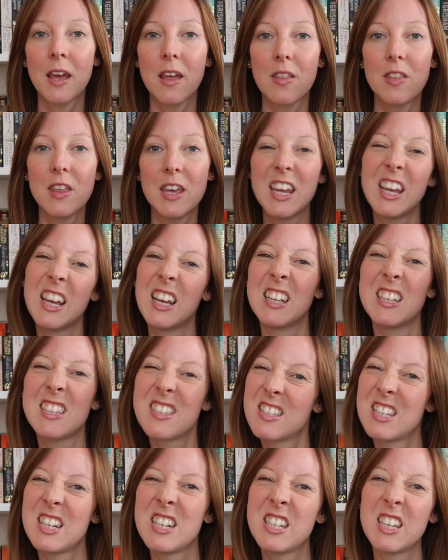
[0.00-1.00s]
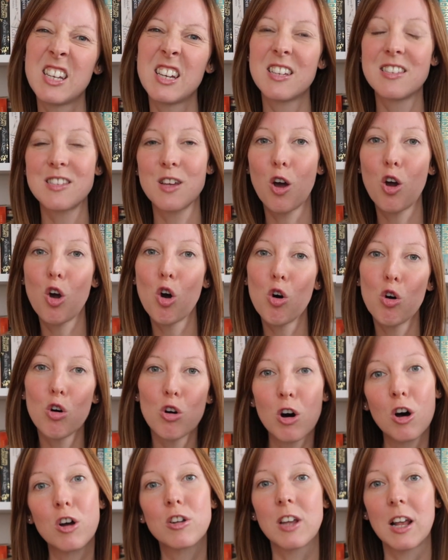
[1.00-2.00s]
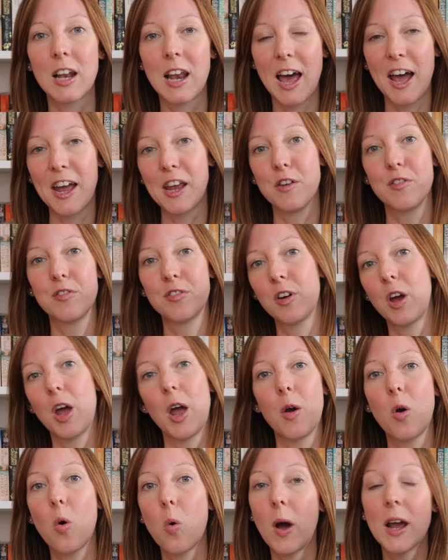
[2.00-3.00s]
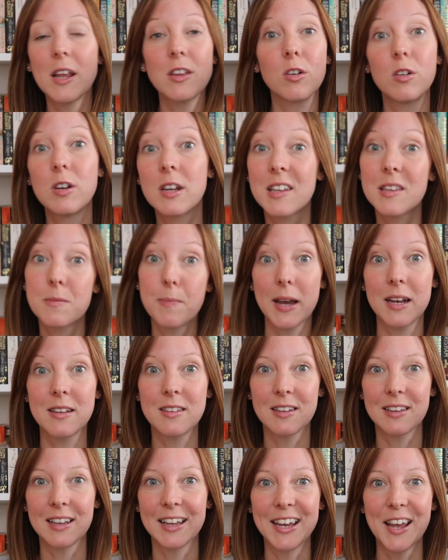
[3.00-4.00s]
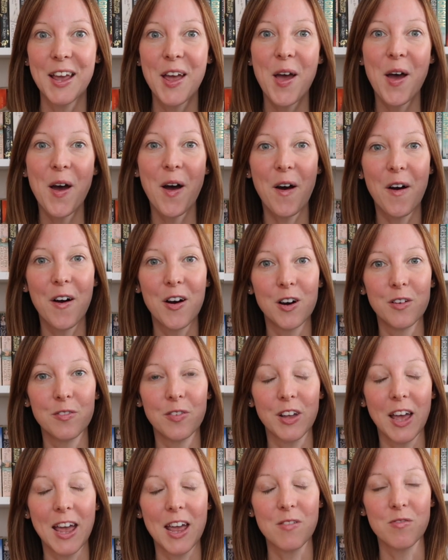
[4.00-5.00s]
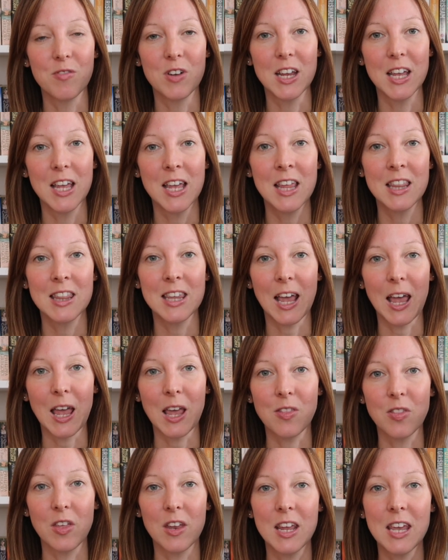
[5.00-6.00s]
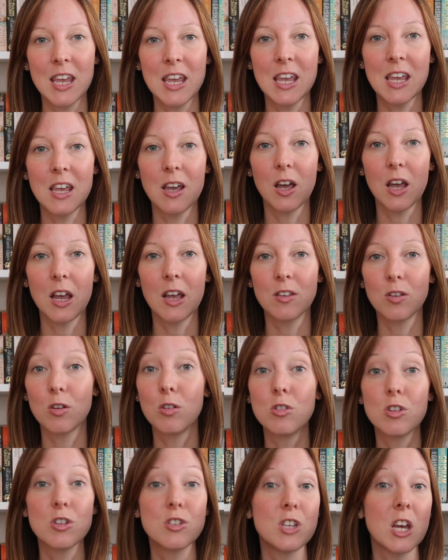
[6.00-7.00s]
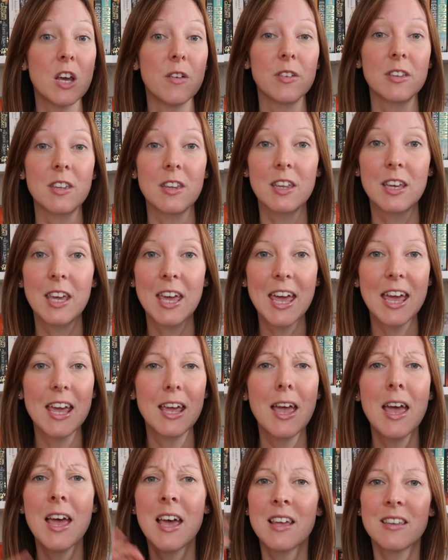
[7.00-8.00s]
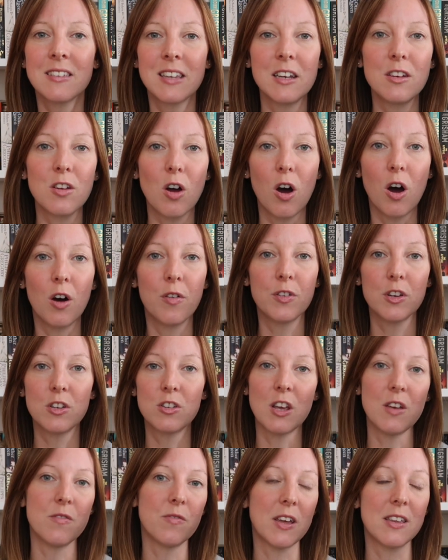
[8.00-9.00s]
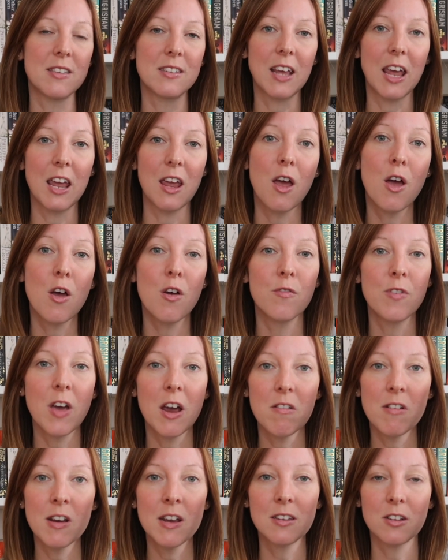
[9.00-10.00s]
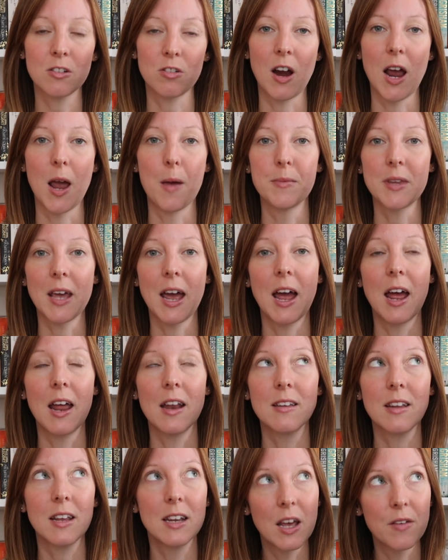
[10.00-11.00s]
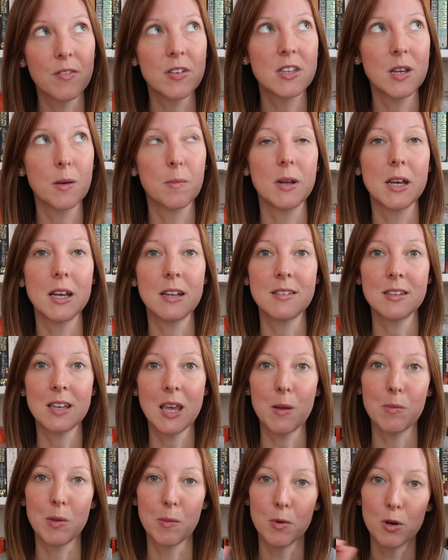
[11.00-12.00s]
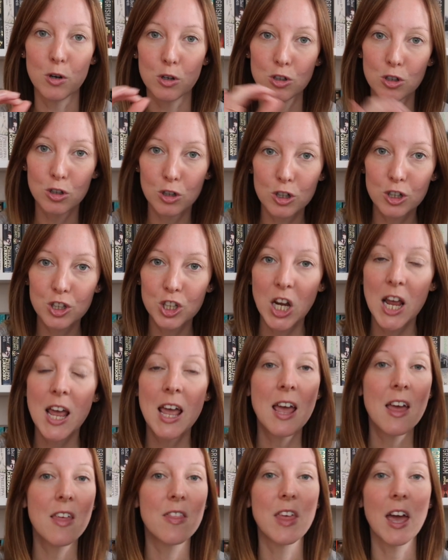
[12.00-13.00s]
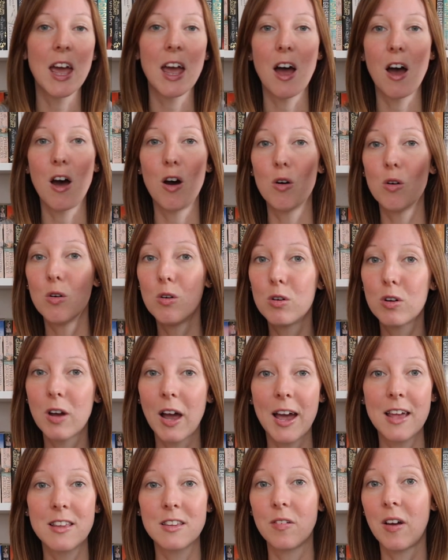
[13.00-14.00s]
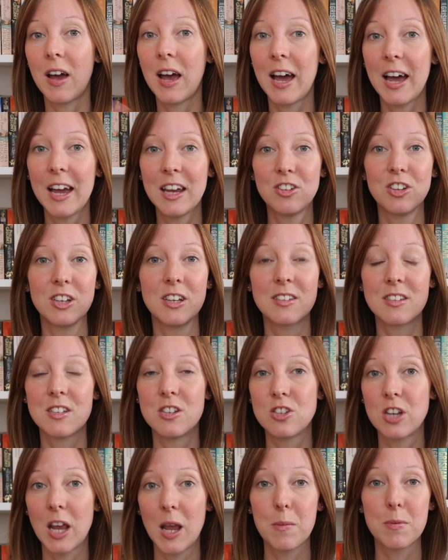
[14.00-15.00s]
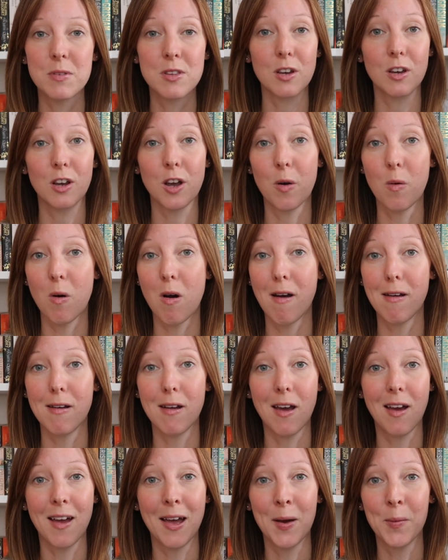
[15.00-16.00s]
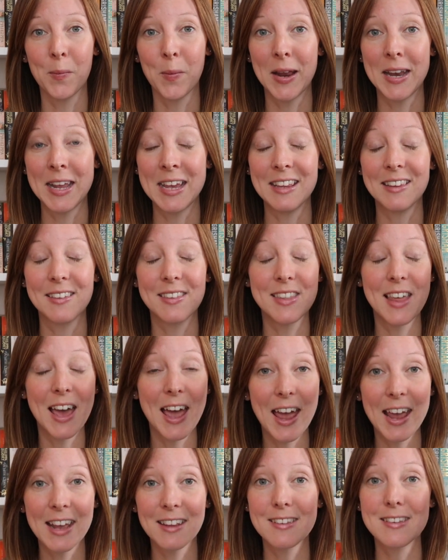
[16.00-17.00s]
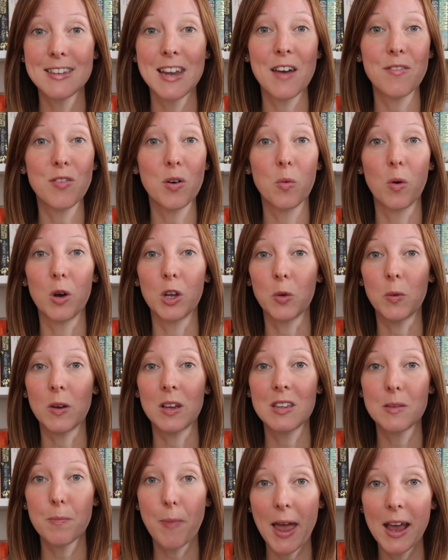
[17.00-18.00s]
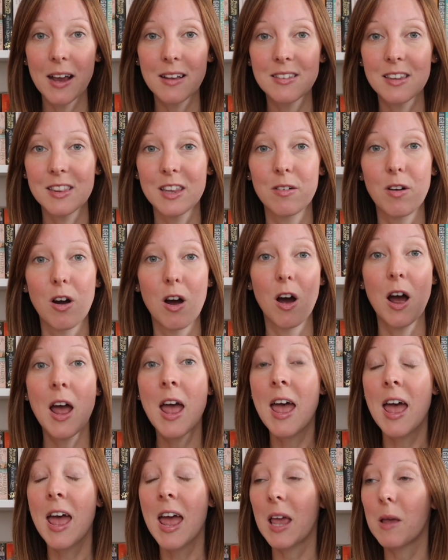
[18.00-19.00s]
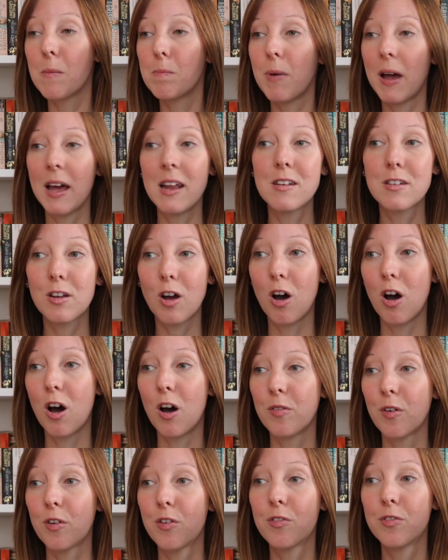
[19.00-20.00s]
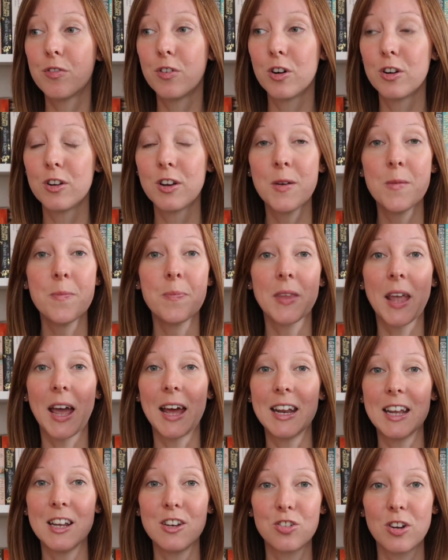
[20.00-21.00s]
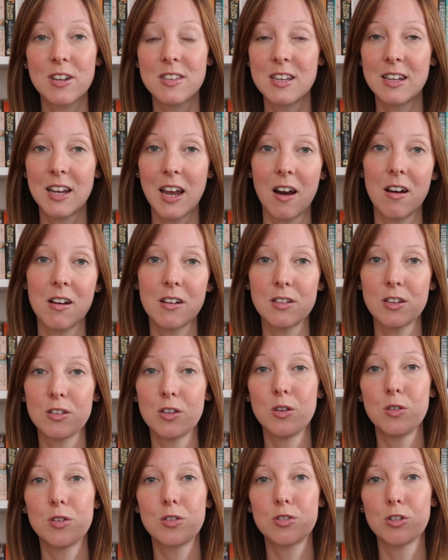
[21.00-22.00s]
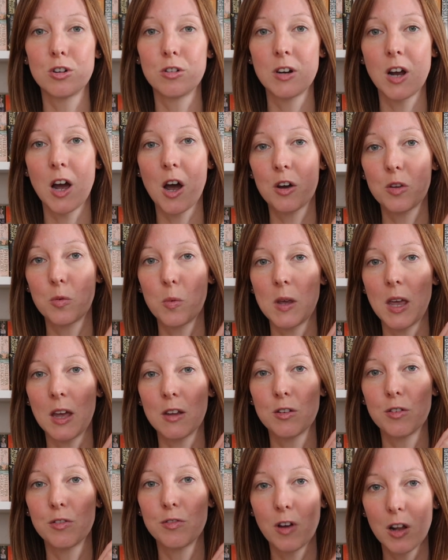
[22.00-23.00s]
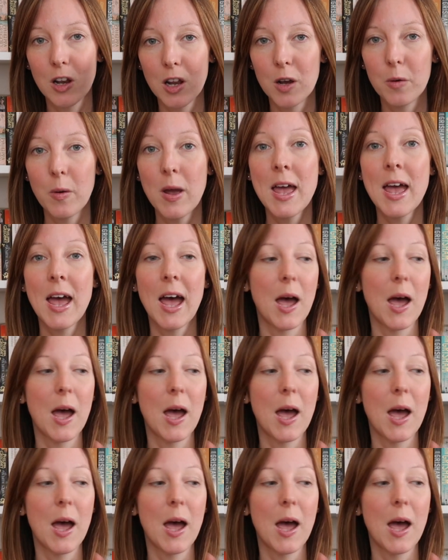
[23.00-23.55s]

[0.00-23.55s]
the insidious court life uh, quite unexpectedly of Henry VIII and he is under service to the king sent off to investigate various crimes and inevitably to keep them hush hush there are all kinds of hijinks and japes that go on uh, when he's there it's never what you expect there are a band of fun and interesting characters whose story arcs we get to follow.